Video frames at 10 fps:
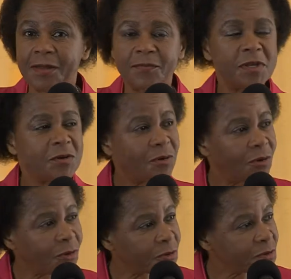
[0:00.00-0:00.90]

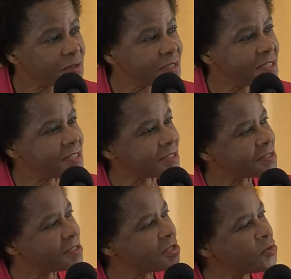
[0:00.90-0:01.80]
because it has
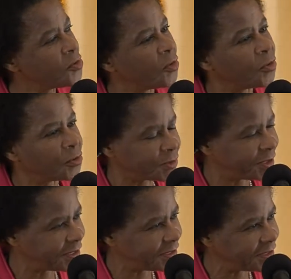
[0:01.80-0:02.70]
ignored
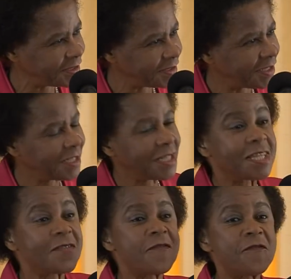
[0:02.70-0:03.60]

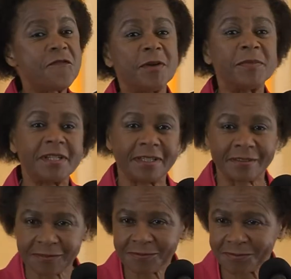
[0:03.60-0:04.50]
the feminine